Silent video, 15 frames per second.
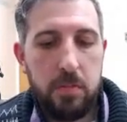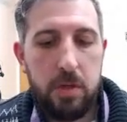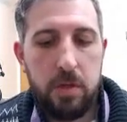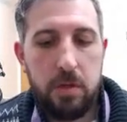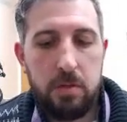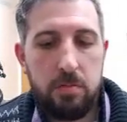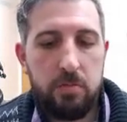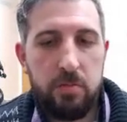
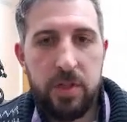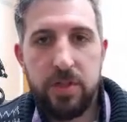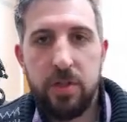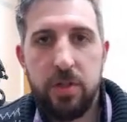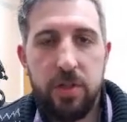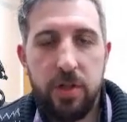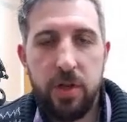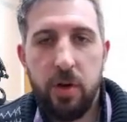
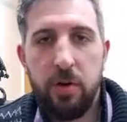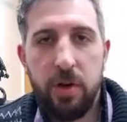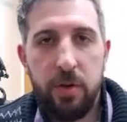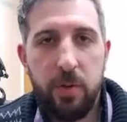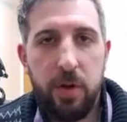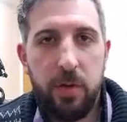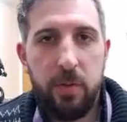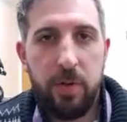research and coding
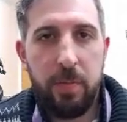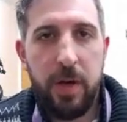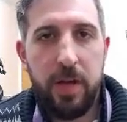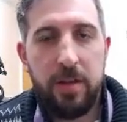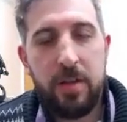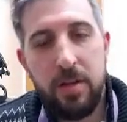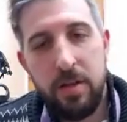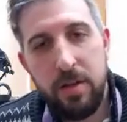work with
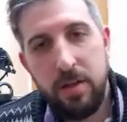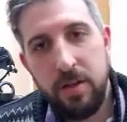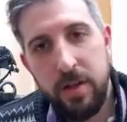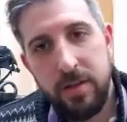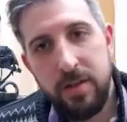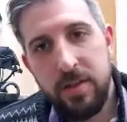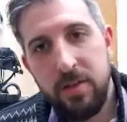Python. You need to use